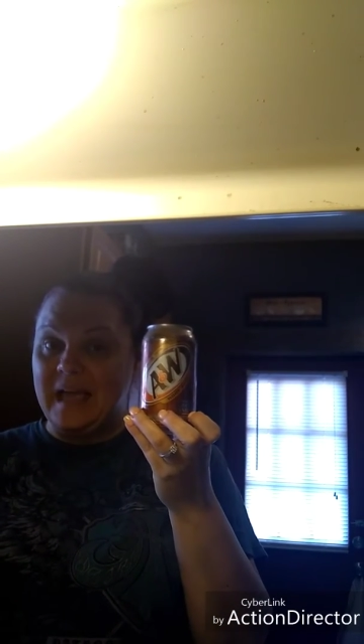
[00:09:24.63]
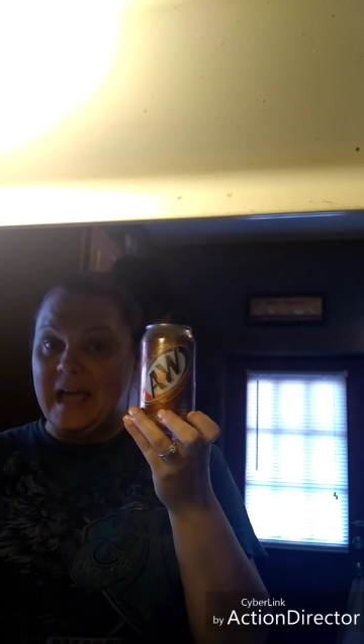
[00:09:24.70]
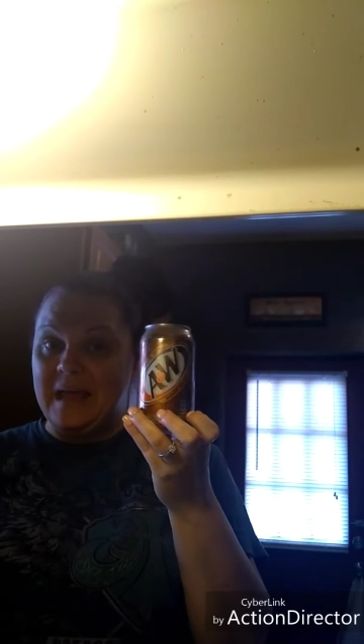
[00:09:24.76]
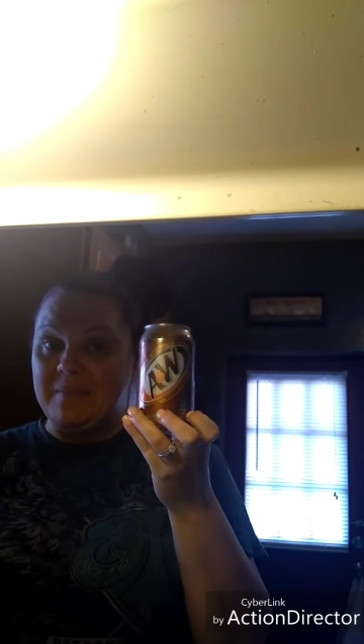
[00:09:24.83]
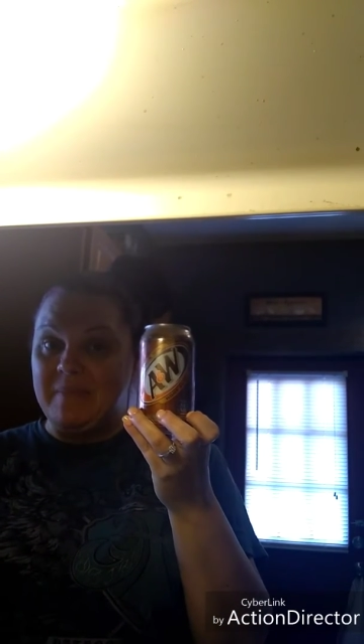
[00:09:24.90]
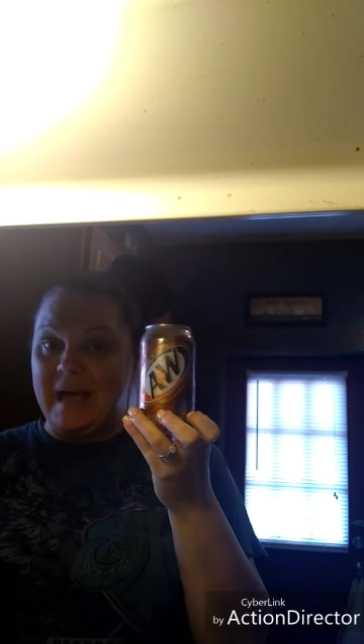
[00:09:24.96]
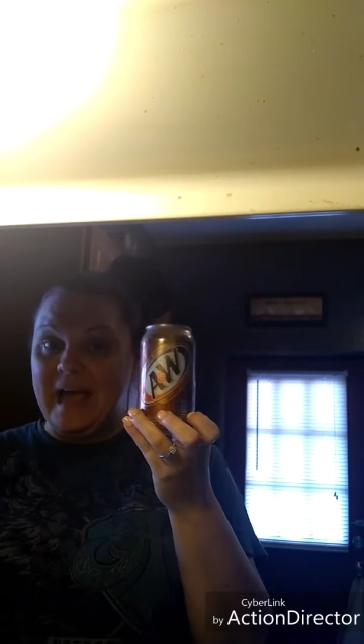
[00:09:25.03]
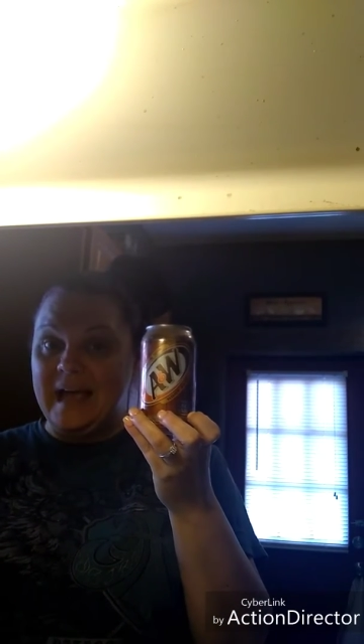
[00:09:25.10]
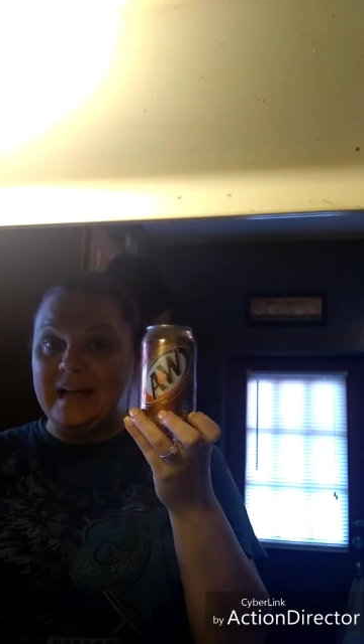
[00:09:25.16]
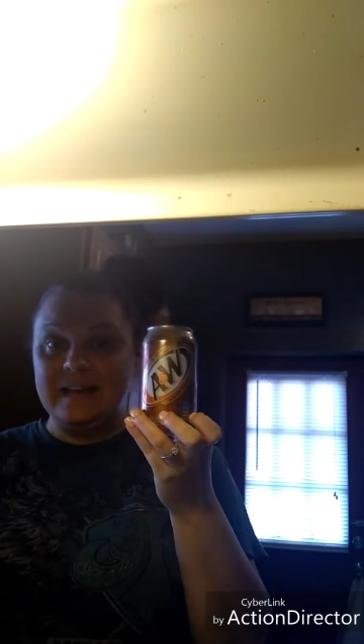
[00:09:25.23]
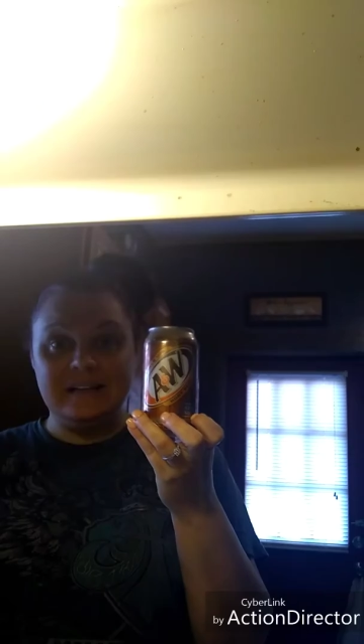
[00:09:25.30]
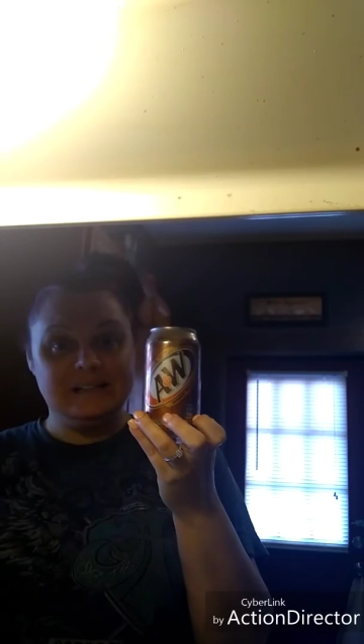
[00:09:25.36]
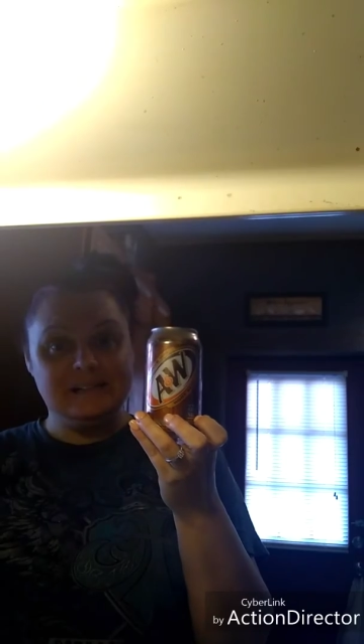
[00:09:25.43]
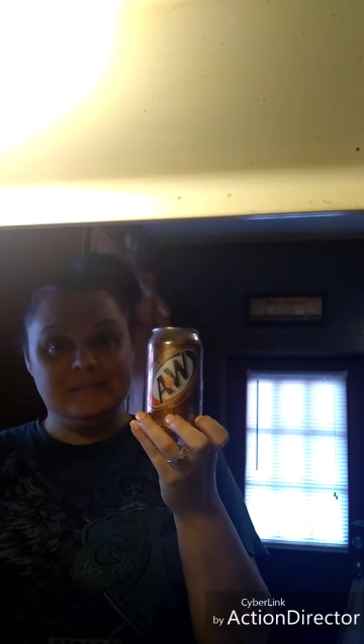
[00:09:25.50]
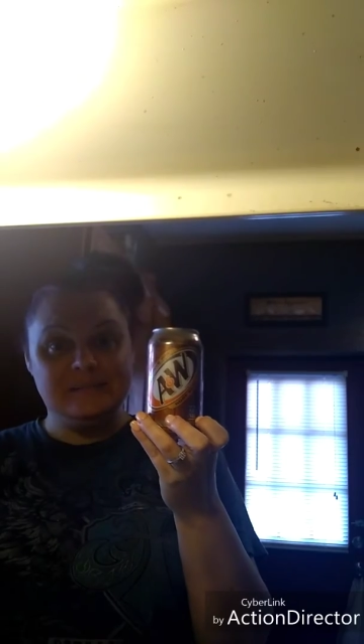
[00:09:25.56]
and
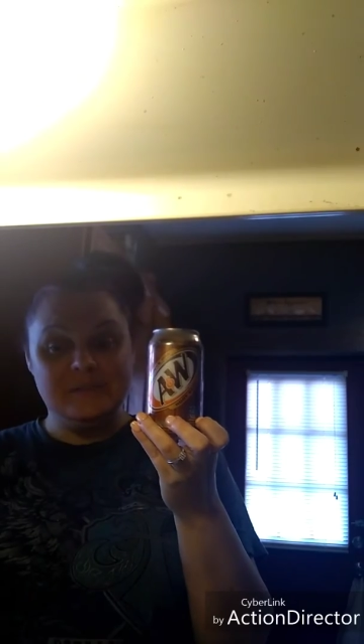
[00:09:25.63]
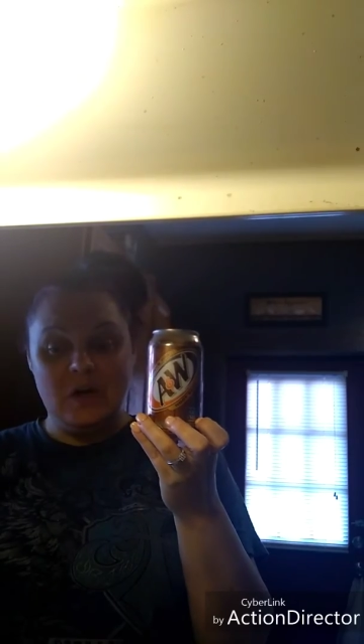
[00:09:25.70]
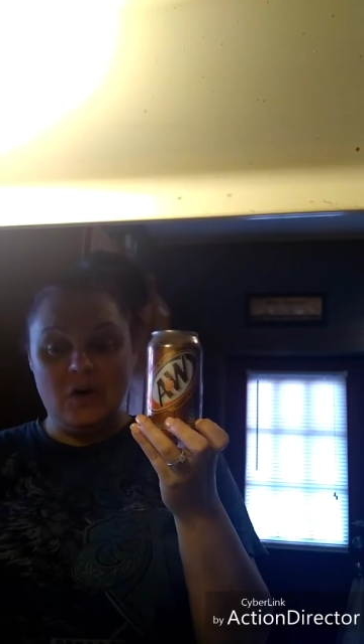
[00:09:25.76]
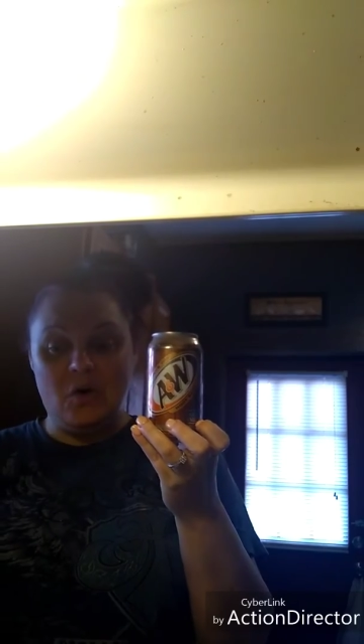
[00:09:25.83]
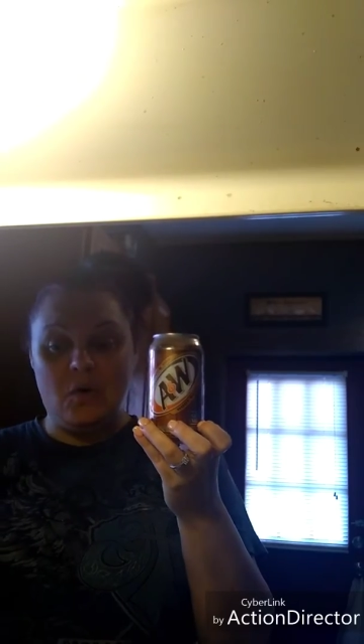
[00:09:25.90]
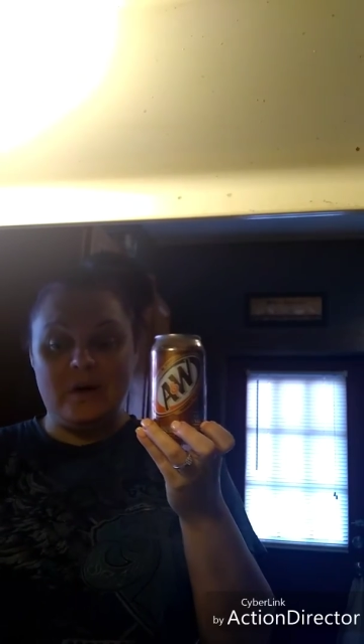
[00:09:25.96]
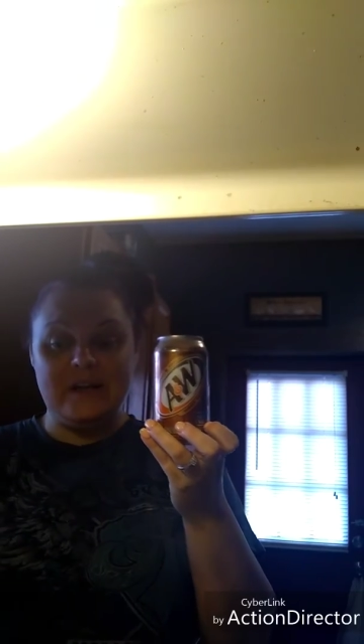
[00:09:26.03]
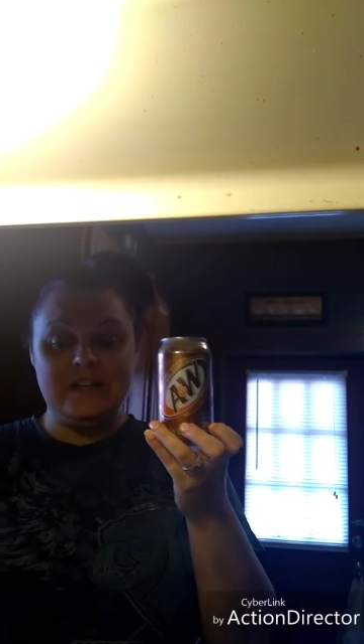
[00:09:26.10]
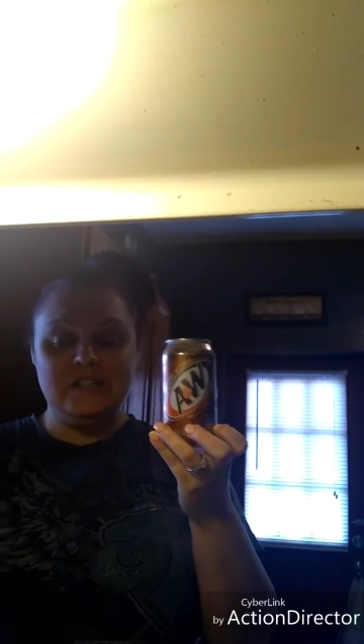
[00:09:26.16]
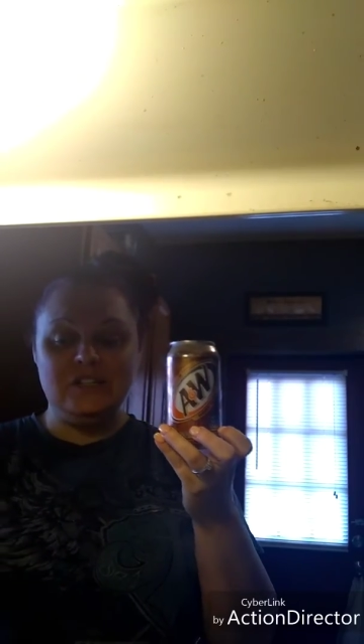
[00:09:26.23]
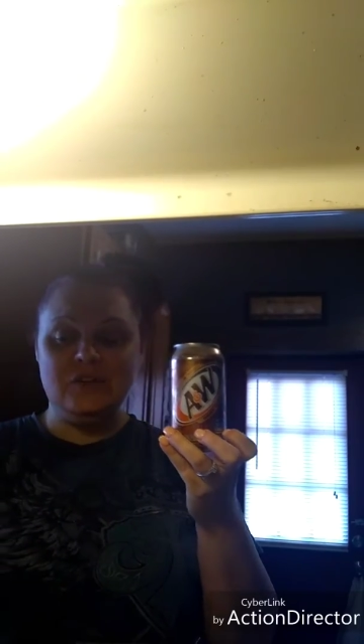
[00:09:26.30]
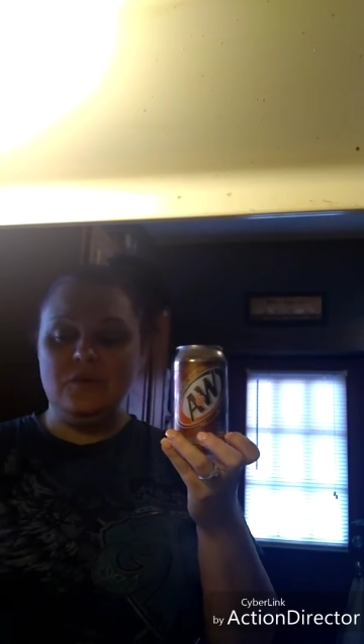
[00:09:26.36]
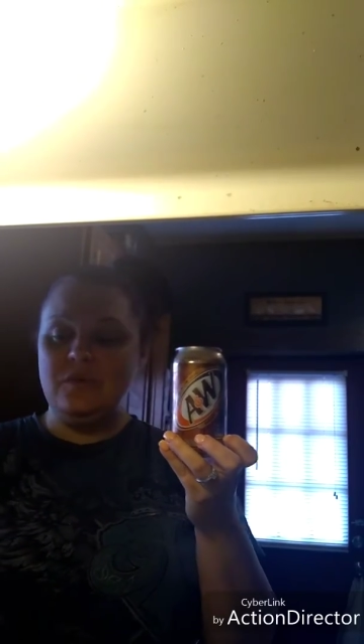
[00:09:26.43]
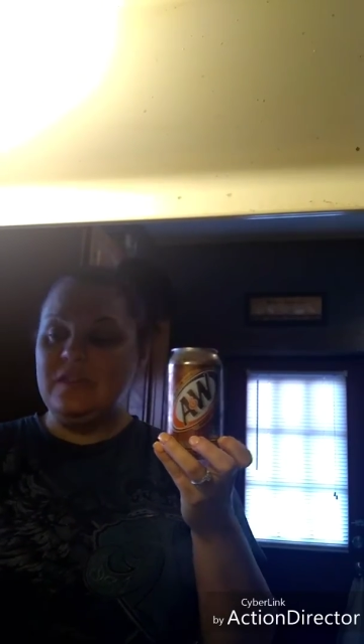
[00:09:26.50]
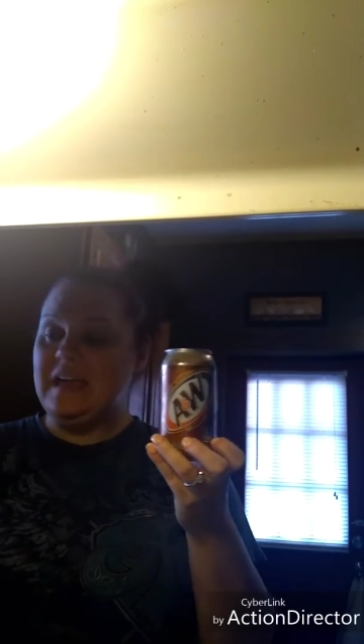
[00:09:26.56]
bake according
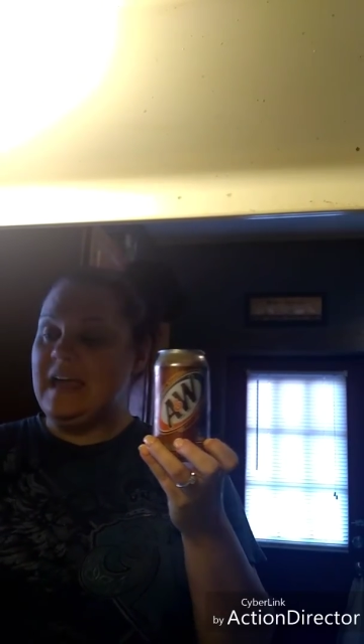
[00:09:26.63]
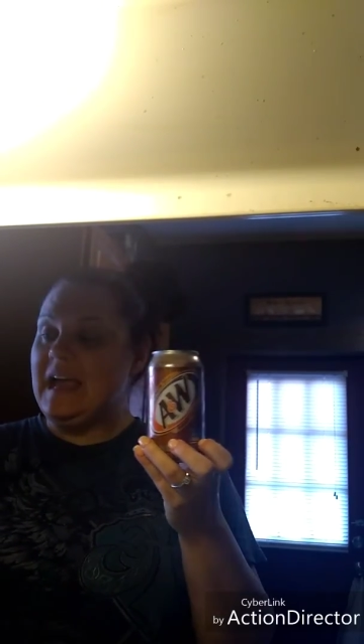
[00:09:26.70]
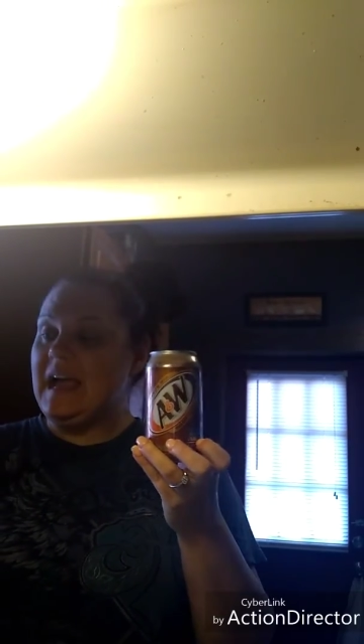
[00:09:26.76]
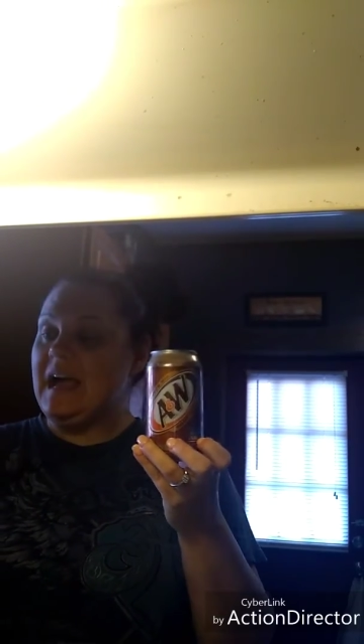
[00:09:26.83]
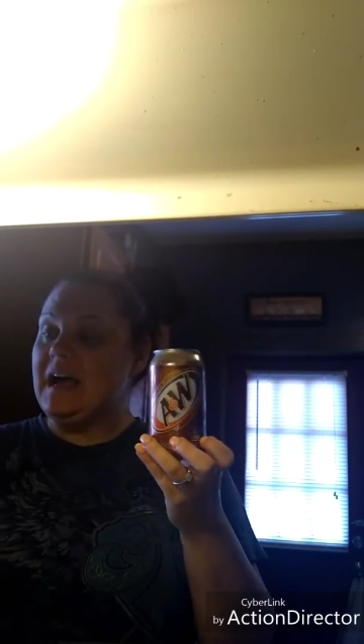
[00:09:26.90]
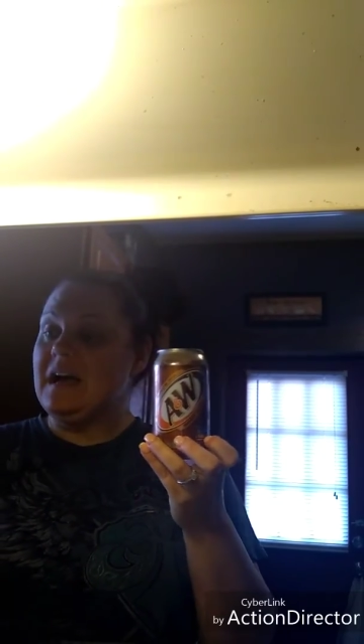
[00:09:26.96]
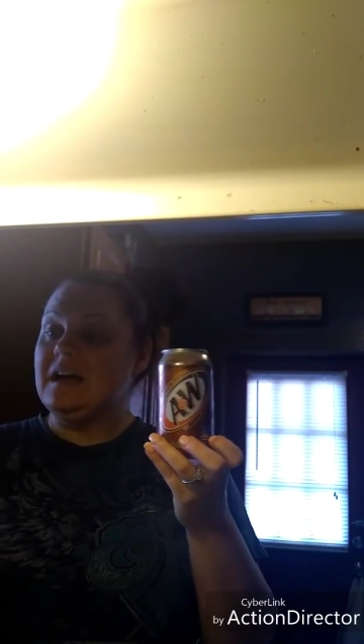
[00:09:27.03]
to the